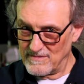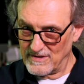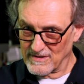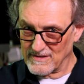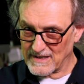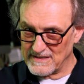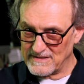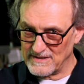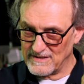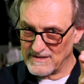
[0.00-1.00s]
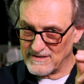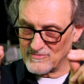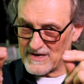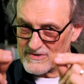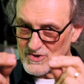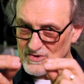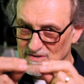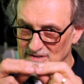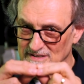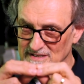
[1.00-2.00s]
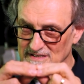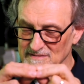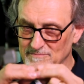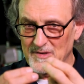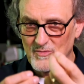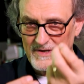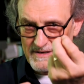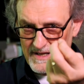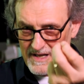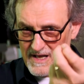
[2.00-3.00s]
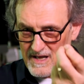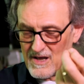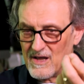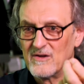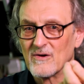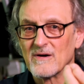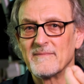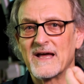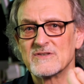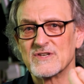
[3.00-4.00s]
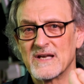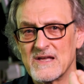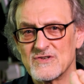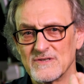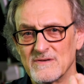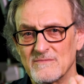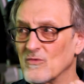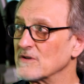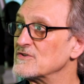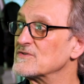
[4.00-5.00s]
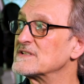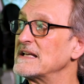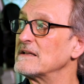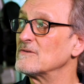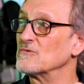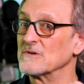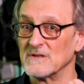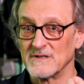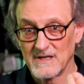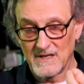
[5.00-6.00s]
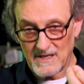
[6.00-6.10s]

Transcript: you're going to continue to try to shorten the distance between your imagination, what you see in the world,